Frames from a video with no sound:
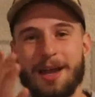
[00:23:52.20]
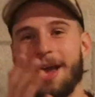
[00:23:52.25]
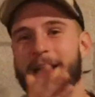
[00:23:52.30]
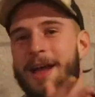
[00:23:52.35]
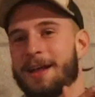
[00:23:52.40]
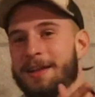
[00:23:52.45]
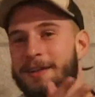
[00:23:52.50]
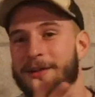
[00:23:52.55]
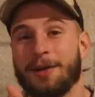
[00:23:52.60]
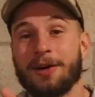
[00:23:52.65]

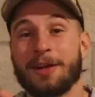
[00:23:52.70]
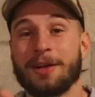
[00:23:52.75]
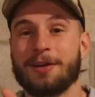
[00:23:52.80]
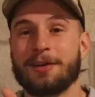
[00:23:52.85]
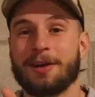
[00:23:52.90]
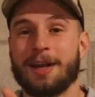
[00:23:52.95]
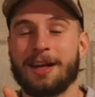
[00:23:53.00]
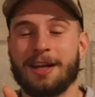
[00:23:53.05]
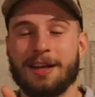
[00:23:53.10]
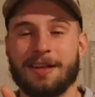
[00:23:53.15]
as long as
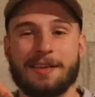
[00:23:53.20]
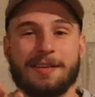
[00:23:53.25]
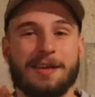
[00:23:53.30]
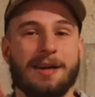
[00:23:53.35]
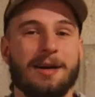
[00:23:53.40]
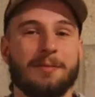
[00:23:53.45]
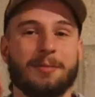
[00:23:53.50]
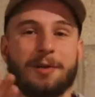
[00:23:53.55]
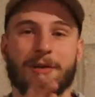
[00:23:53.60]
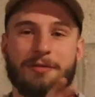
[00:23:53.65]
you're getting
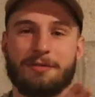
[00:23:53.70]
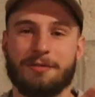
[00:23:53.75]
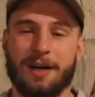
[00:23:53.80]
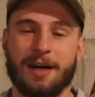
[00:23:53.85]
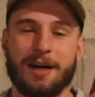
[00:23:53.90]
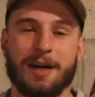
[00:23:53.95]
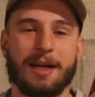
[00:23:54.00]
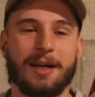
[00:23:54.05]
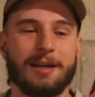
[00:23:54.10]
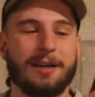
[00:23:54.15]
some, you're
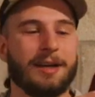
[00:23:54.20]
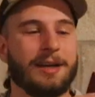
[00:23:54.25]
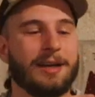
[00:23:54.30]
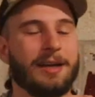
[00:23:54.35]
fine.